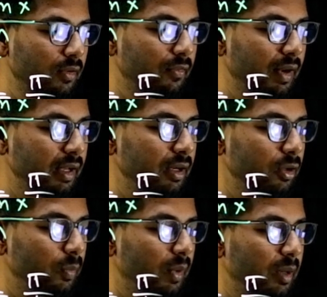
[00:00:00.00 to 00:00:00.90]
5
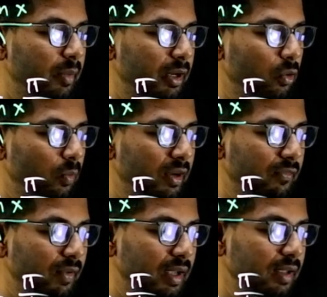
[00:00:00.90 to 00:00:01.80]
into pi by 2 by
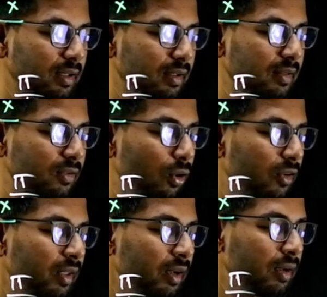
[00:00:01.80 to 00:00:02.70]
5. This
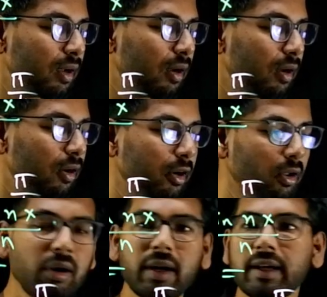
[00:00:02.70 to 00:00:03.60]
goes on and
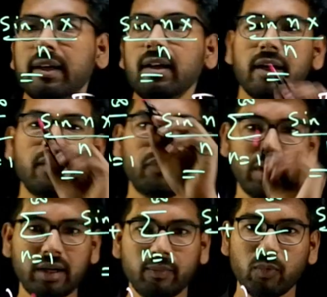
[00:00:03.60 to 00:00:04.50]
on like till
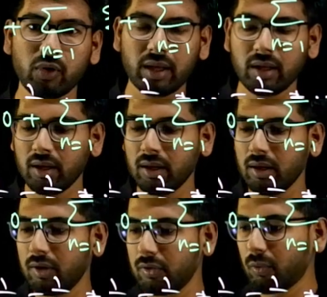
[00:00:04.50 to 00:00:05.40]
infinity. Okay.
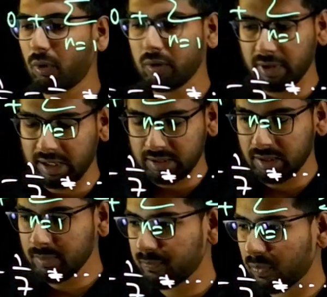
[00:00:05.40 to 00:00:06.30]
So what we get
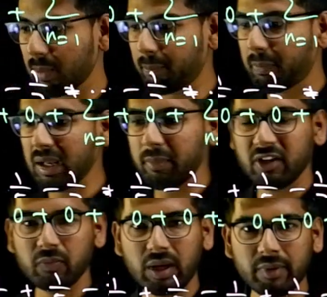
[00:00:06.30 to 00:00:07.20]
here? Pi
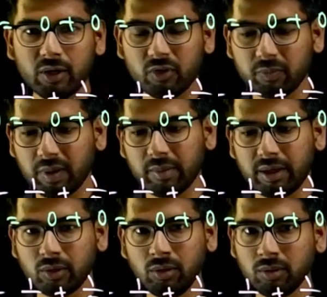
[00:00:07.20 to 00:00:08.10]
minus pi by 2 is pi by
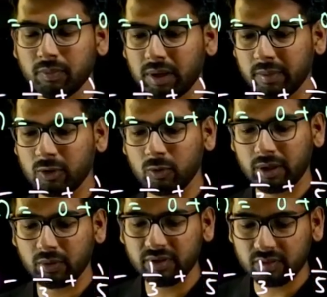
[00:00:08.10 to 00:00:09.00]
2. Pi by 2 by
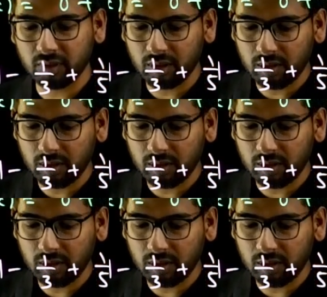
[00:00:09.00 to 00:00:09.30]
2 is